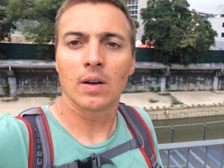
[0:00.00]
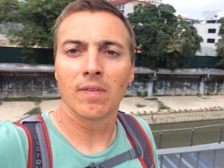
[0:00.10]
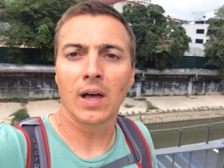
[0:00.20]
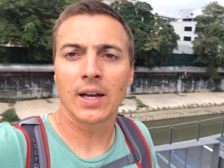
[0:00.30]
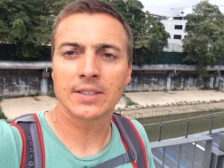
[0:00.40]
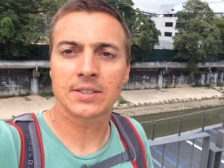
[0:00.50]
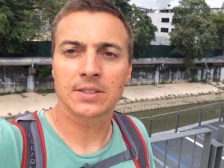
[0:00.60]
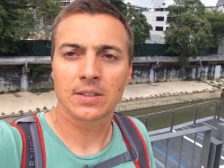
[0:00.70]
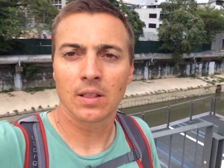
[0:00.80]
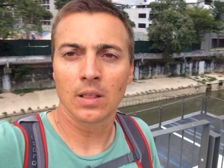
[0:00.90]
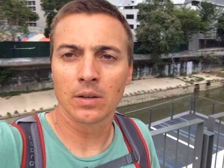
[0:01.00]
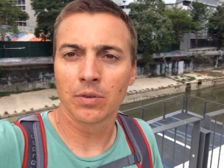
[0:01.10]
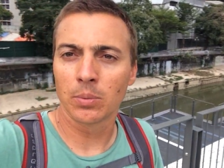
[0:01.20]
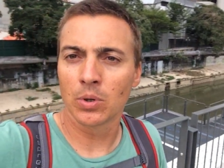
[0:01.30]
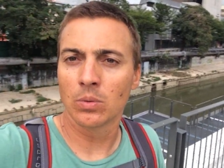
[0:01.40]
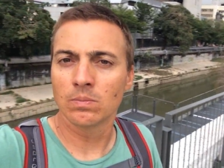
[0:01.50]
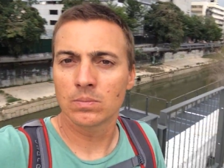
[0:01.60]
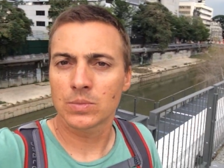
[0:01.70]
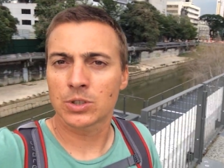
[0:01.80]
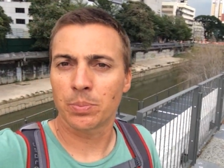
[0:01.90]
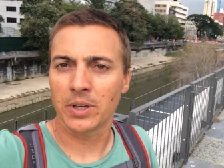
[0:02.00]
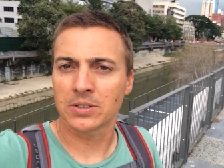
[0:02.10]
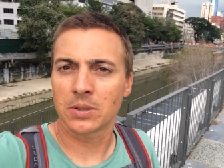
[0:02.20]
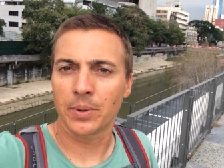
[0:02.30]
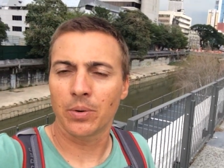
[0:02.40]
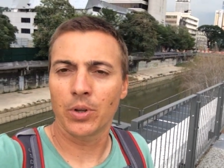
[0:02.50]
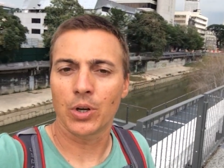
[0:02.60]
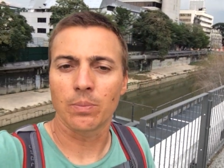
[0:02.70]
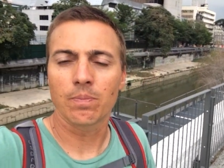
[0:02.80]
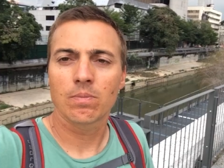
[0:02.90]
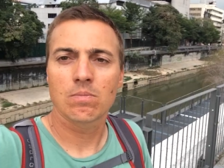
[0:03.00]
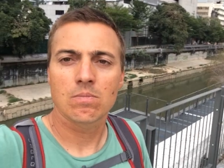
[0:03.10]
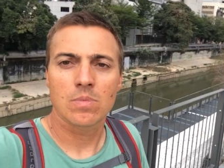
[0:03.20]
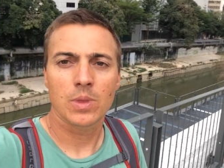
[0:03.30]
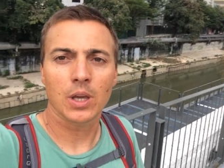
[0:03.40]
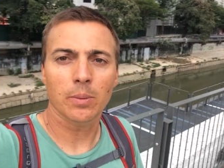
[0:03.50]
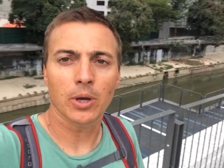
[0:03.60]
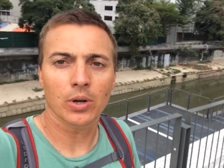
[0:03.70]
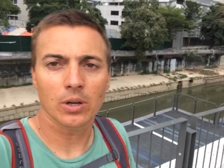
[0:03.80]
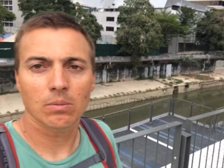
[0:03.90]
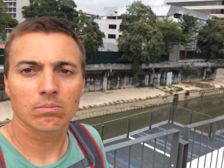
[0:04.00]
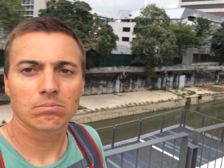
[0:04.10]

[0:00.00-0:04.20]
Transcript: a nice livable space around here. Think about it.